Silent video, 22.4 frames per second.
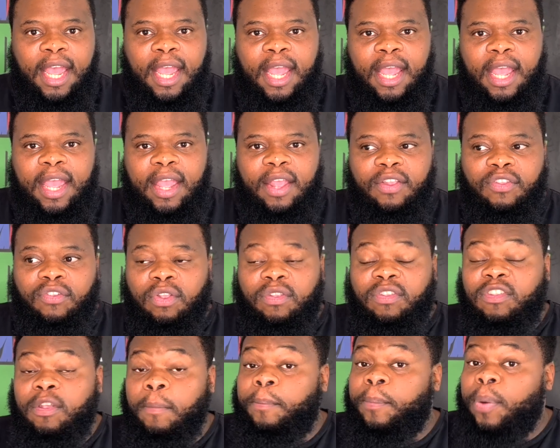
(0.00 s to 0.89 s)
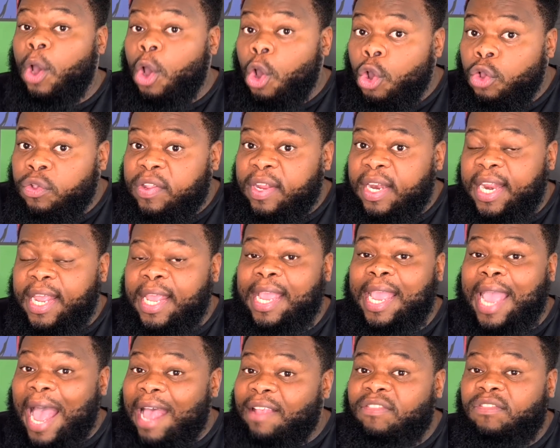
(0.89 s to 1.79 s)
his supposedly
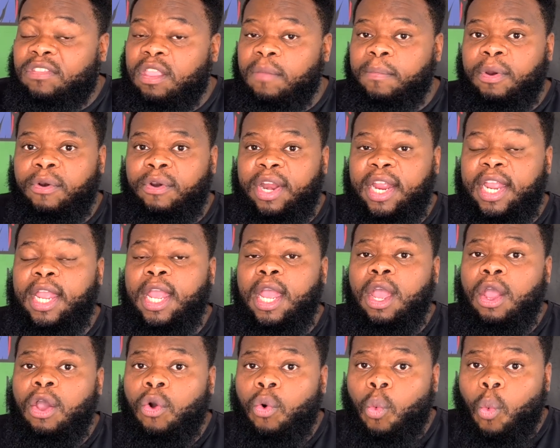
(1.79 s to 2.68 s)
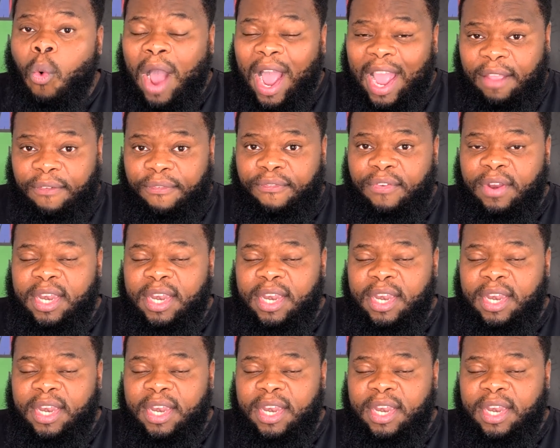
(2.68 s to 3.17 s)
customary wife,